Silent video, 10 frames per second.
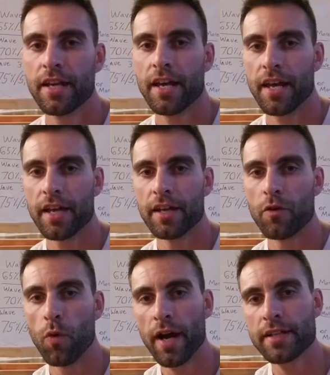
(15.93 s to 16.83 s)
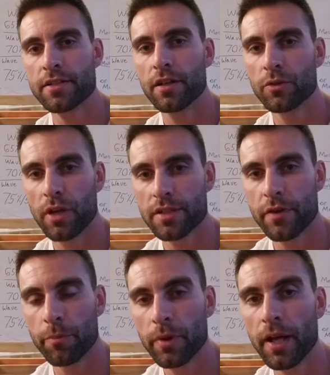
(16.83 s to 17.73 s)
And why it's called
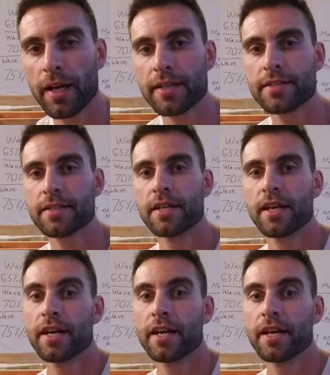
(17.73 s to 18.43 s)
CrossFit Plus